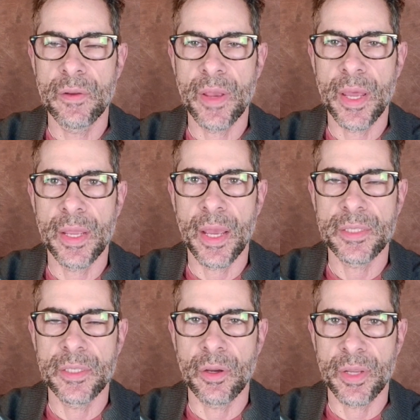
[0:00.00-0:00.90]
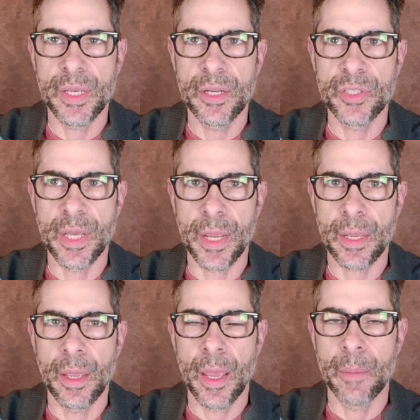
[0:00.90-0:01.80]
fatty acids are ketogenic
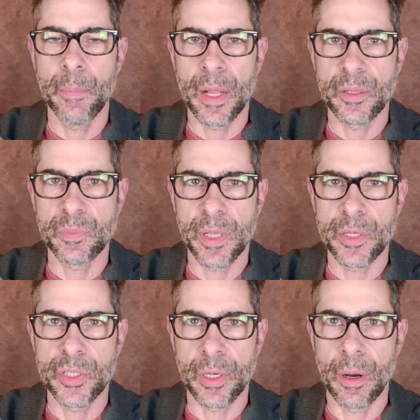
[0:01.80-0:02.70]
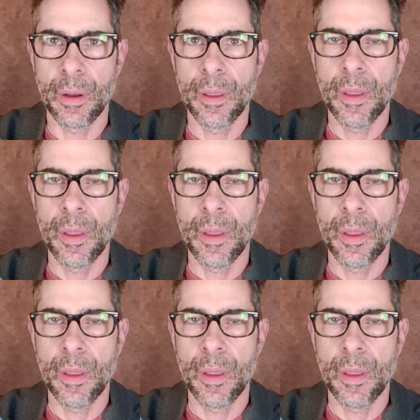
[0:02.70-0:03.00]
and balance blood sugar,